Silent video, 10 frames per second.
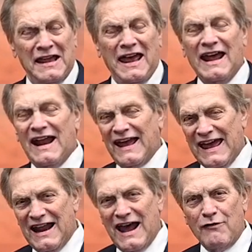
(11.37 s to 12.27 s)
And
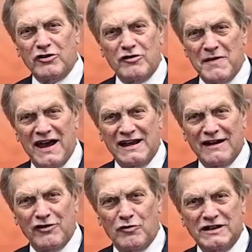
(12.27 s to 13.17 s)
again, I would remind
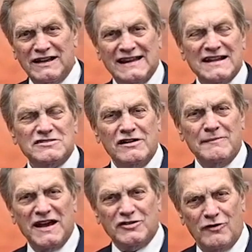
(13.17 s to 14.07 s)
everyone that that's only
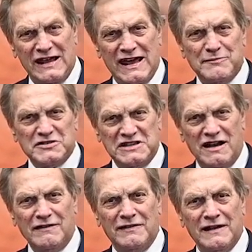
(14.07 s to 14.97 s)
about 28%
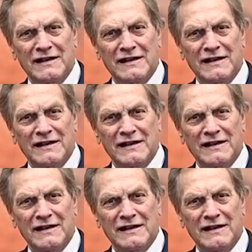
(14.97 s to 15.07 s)
of